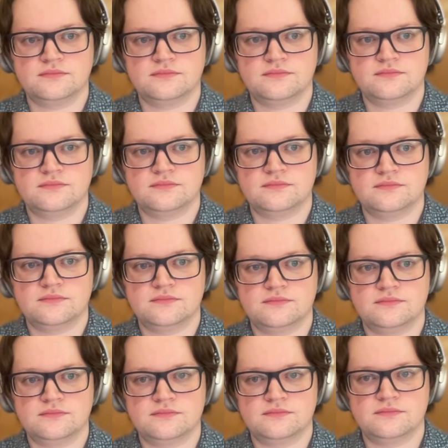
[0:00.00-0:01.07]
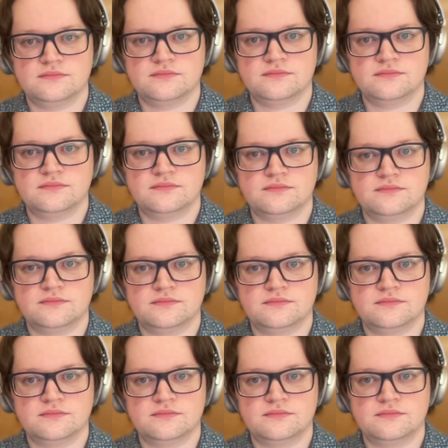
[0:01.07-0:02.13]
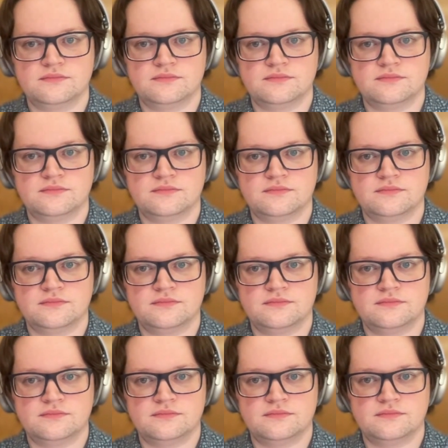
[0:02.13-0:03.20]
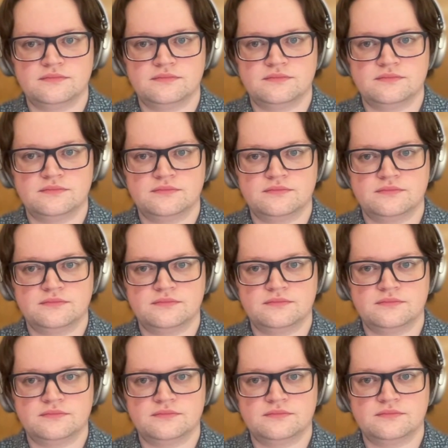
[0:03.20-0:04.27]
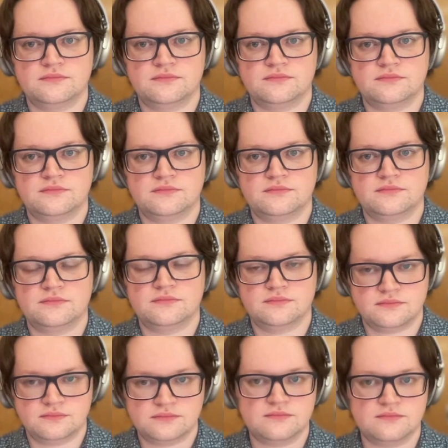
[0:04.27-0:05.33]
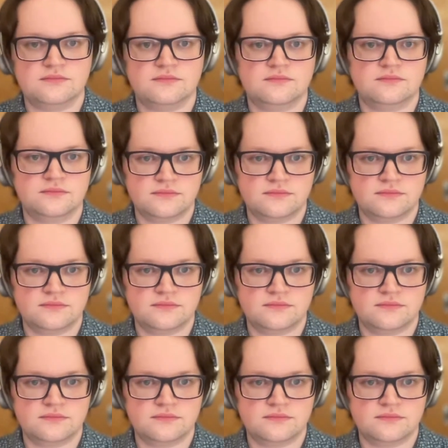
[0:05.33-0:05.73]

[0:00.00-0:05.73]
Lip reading: No words are spoken by the person on screen.